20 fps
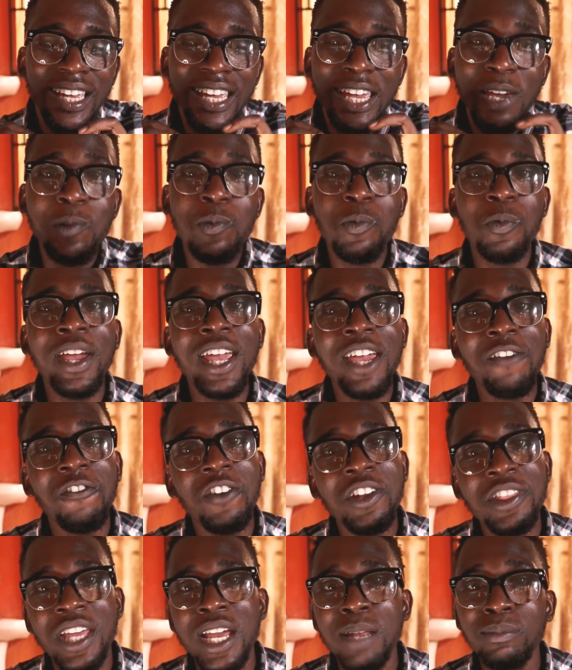a way
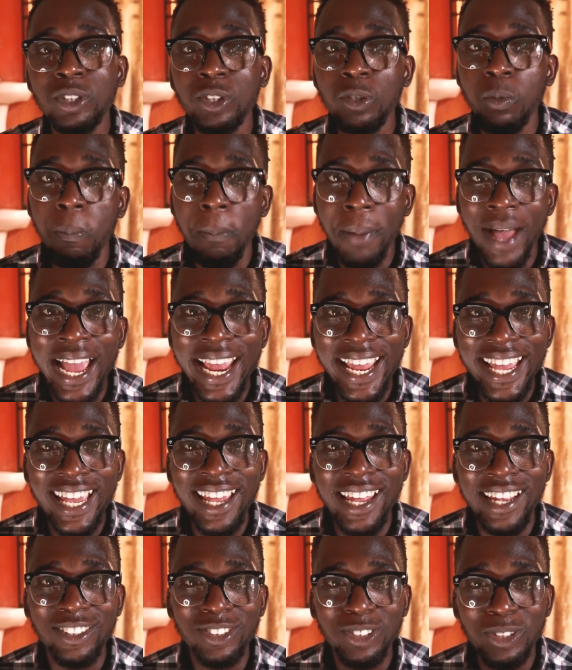for them to buy
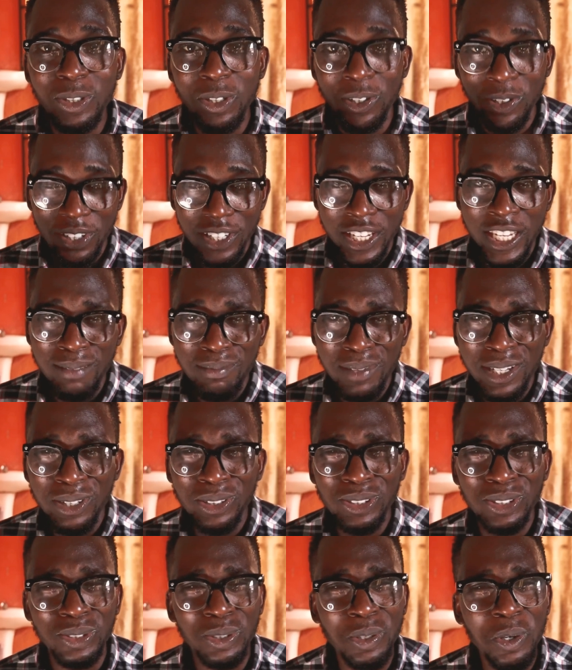into your
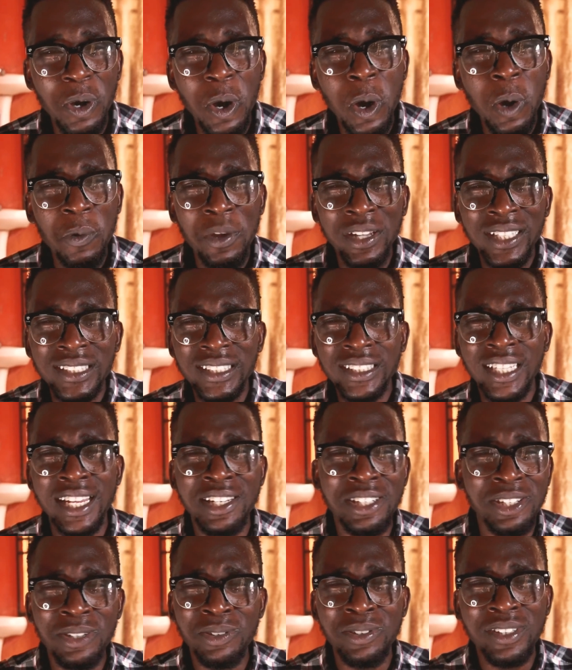email, to always
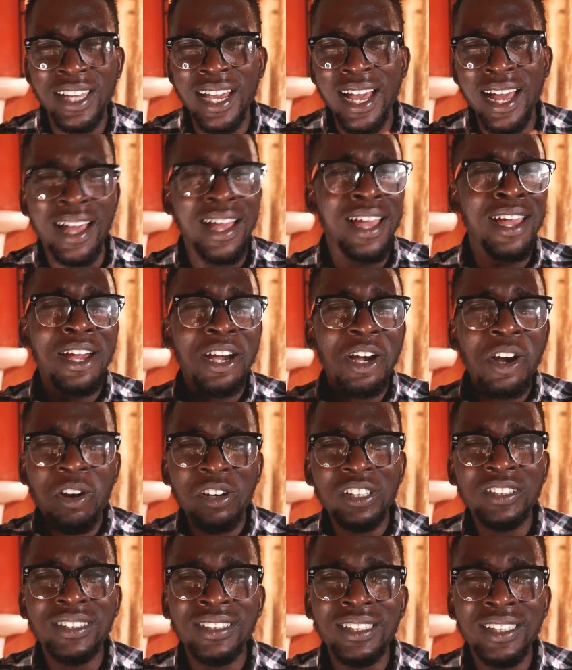send you their
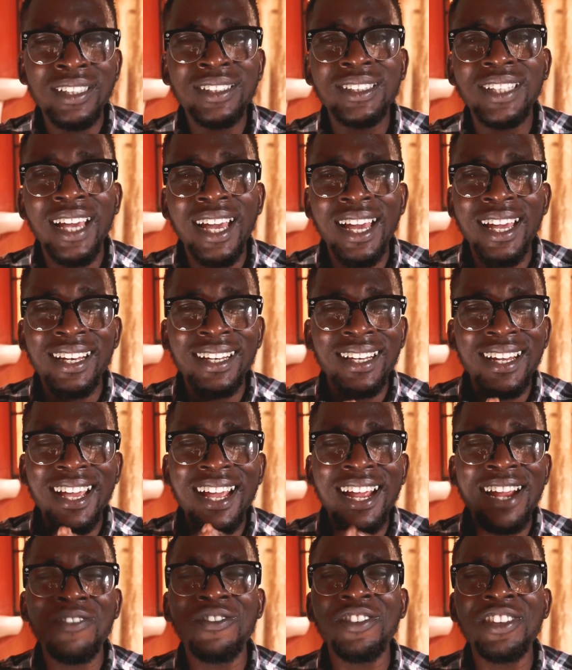courses and
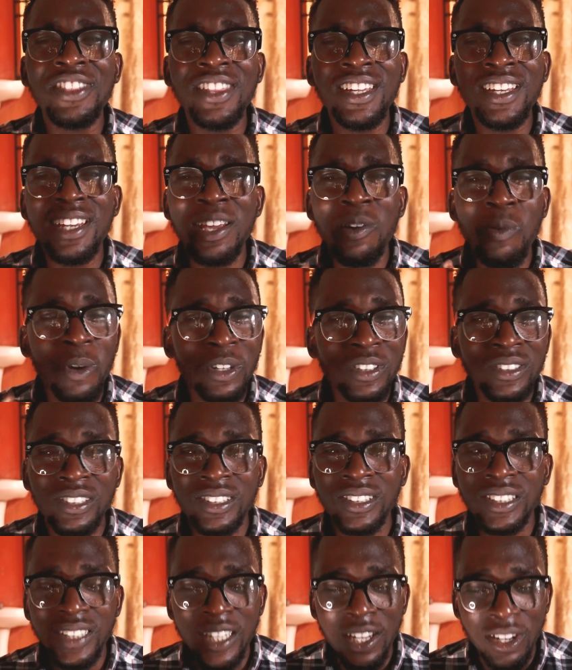everything they want to
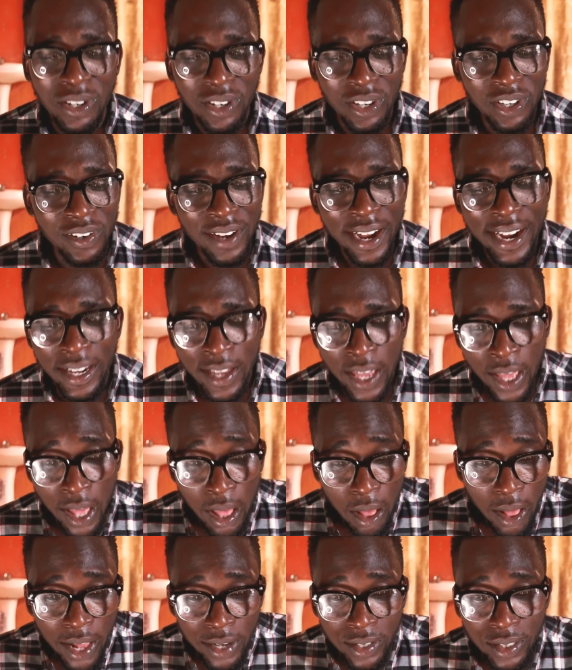sell. All right,
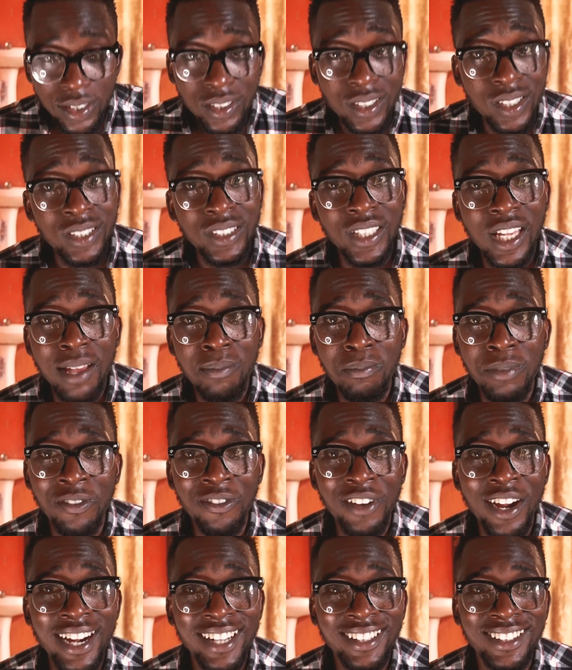and this can be
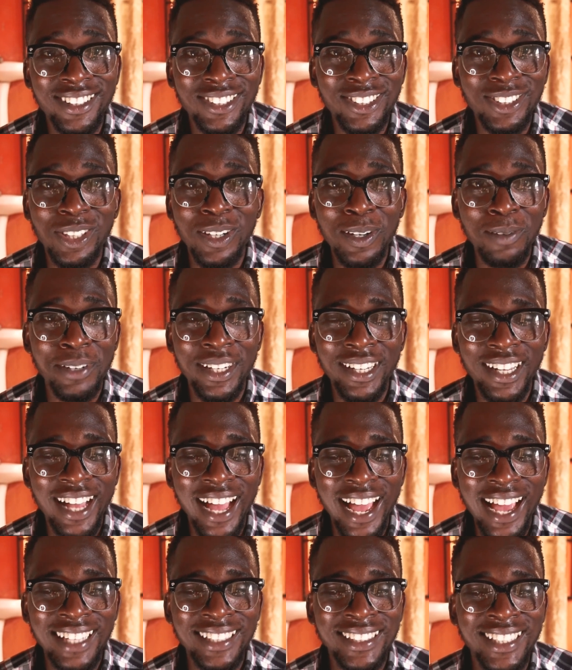very disturbing,
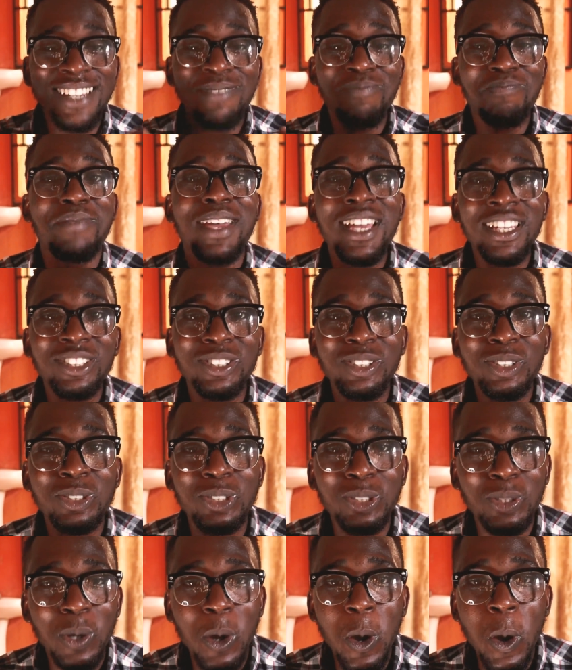guys. It makes you
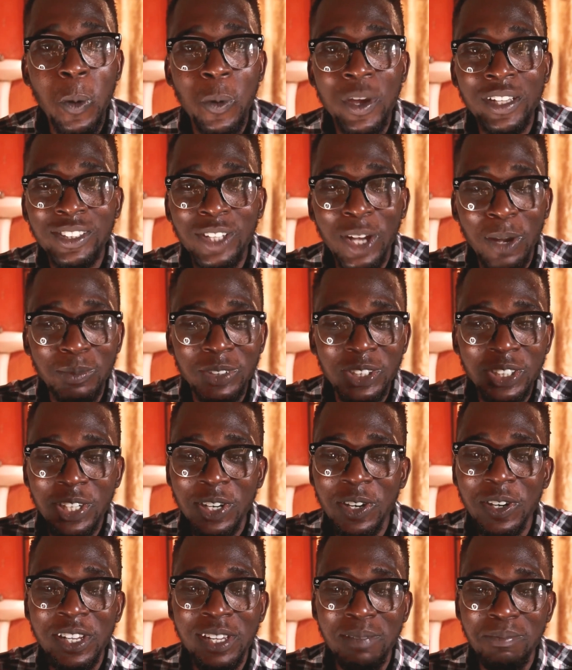to always come to
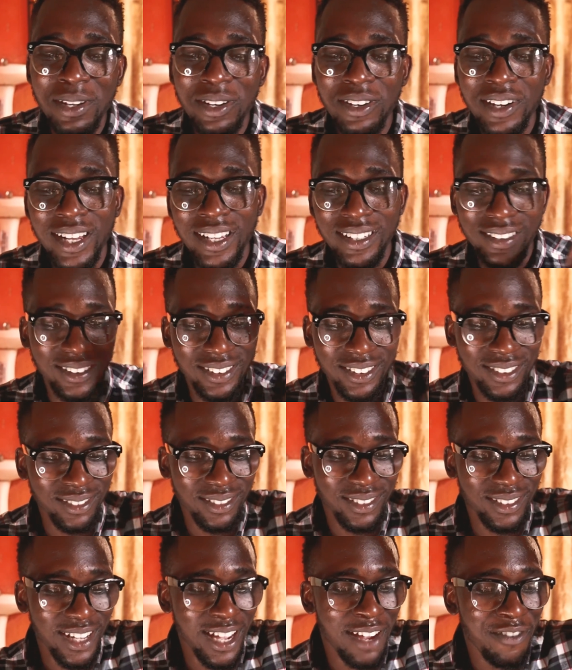your email and
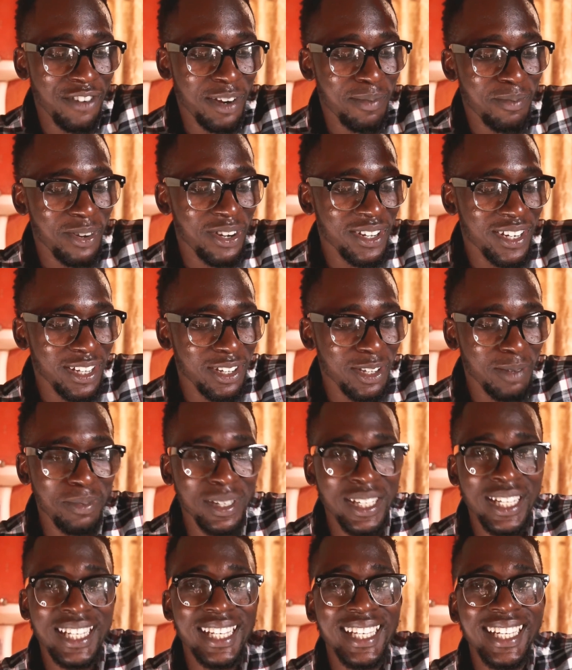every morning you'll be
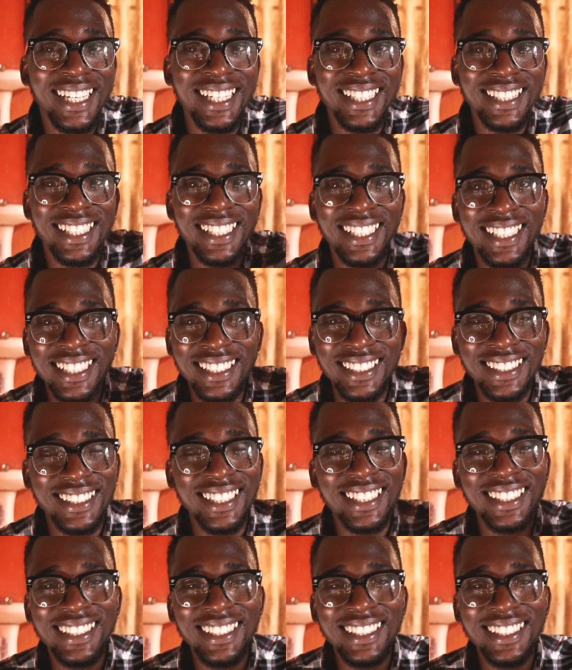clicking delete.